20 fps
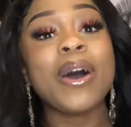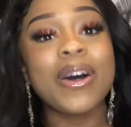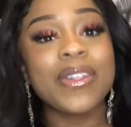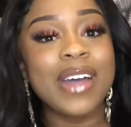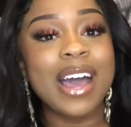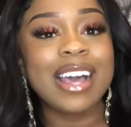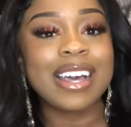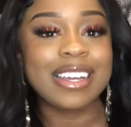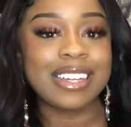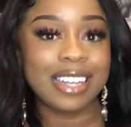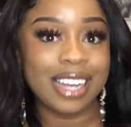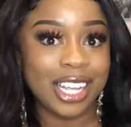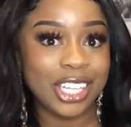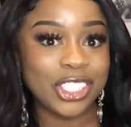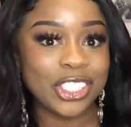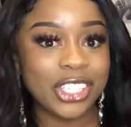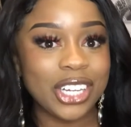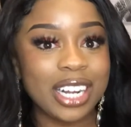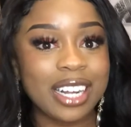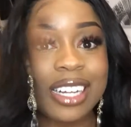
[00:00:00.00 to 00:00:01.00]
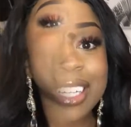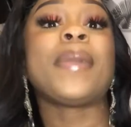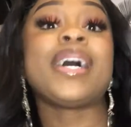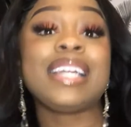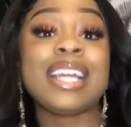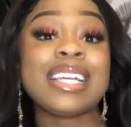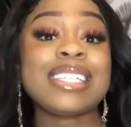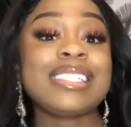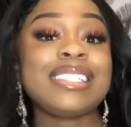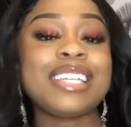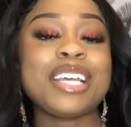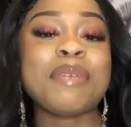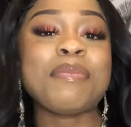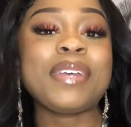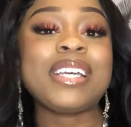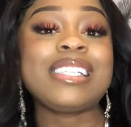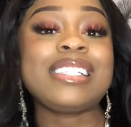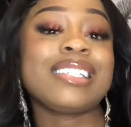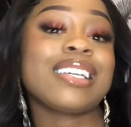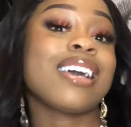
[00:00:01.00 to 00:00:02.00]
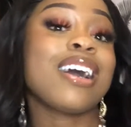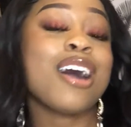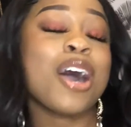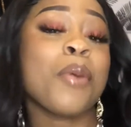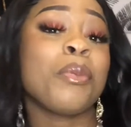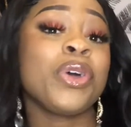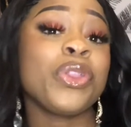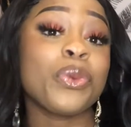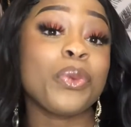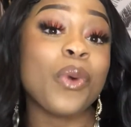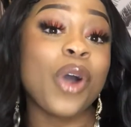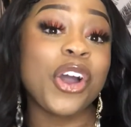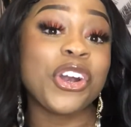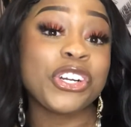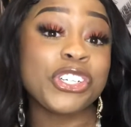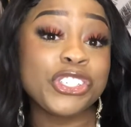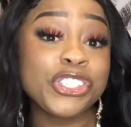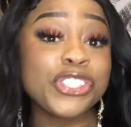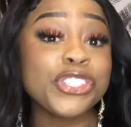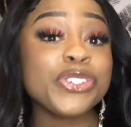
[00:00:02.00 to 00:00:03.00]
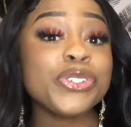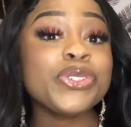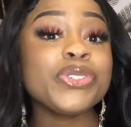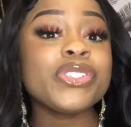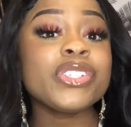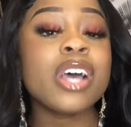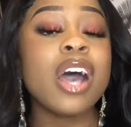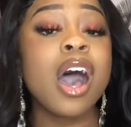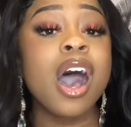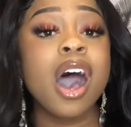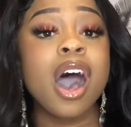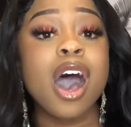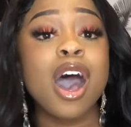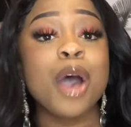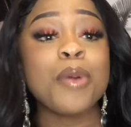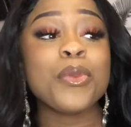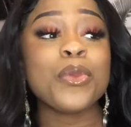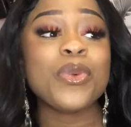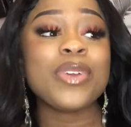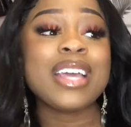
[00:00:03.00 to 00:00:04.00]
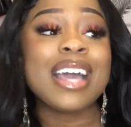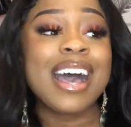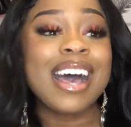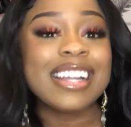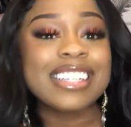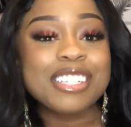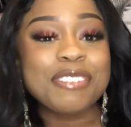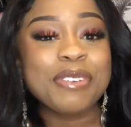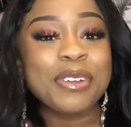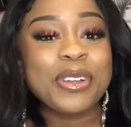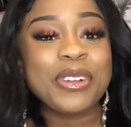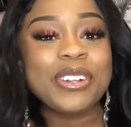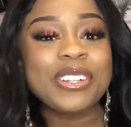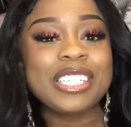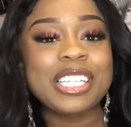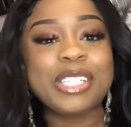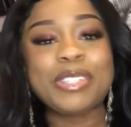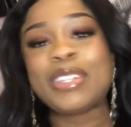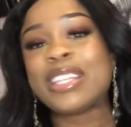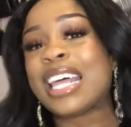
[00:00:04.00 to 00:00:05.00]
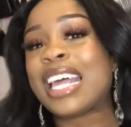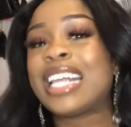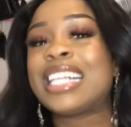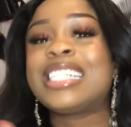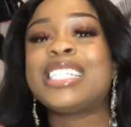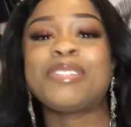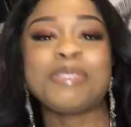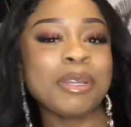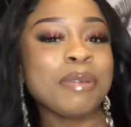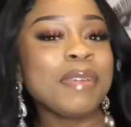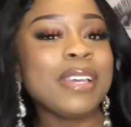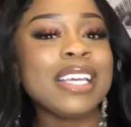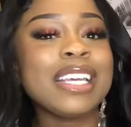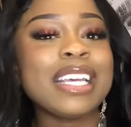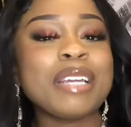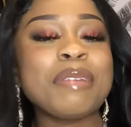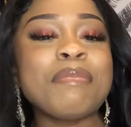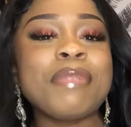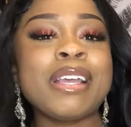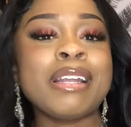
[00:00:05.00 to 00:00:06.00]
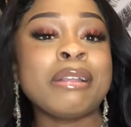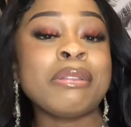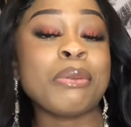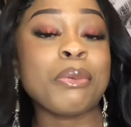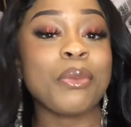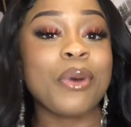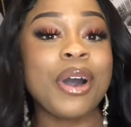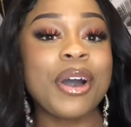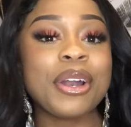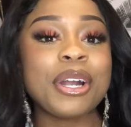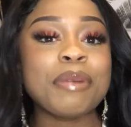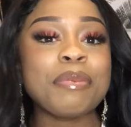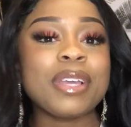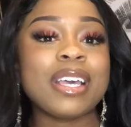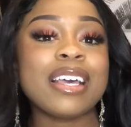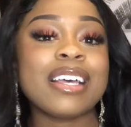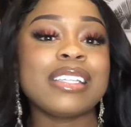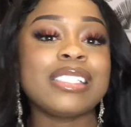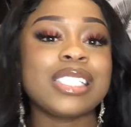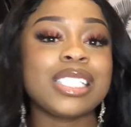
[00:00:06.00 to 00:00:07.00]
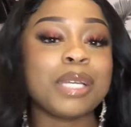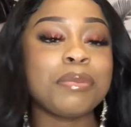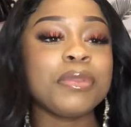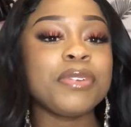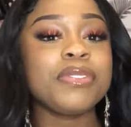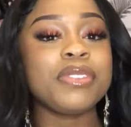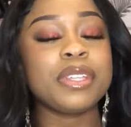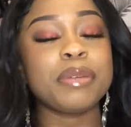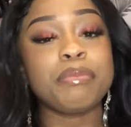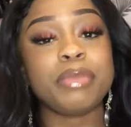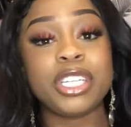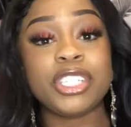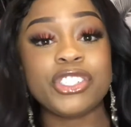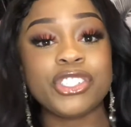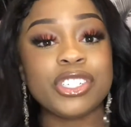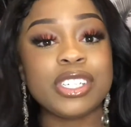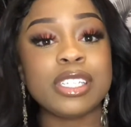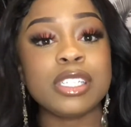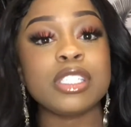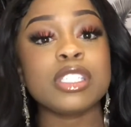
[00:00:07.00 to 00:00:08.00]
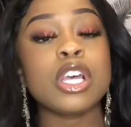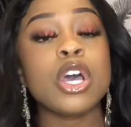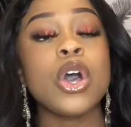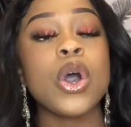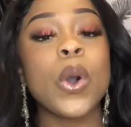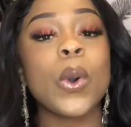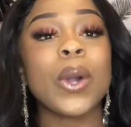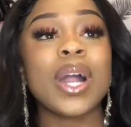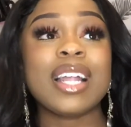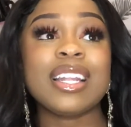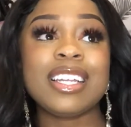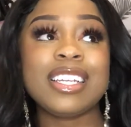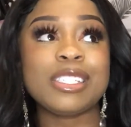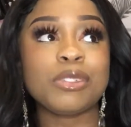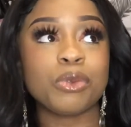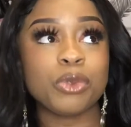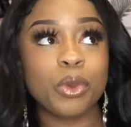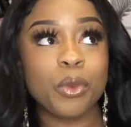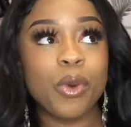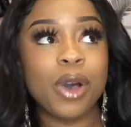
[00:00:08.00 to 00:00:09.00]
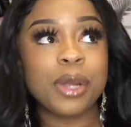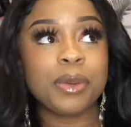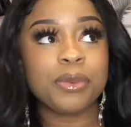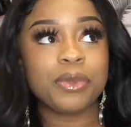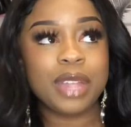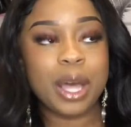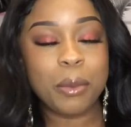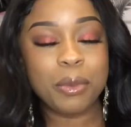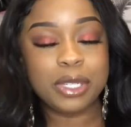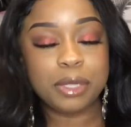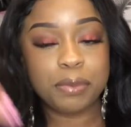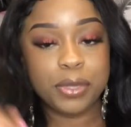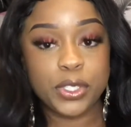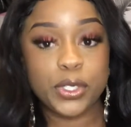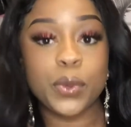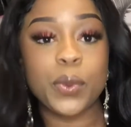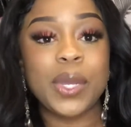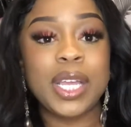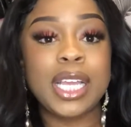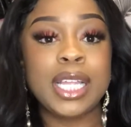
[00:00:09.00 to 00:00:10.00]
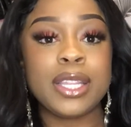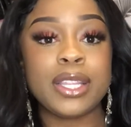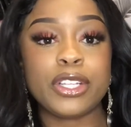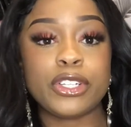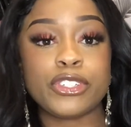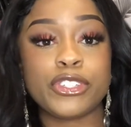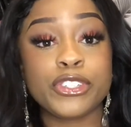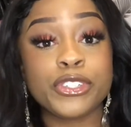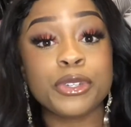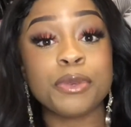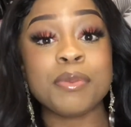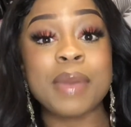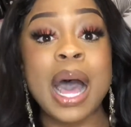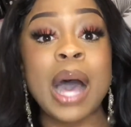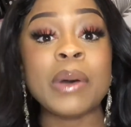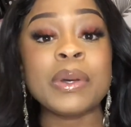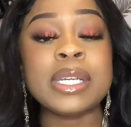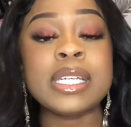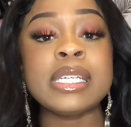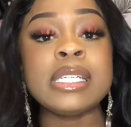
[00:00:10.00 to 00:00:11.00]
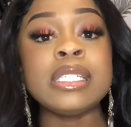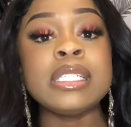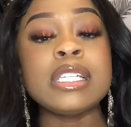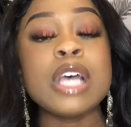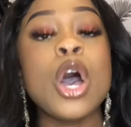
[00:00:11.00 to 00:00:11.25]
that good nature. My next tip is to come with water shoes. We had difficulties with like swimming and being in the water because some of the beaches, or at least the one that was between the two mountains,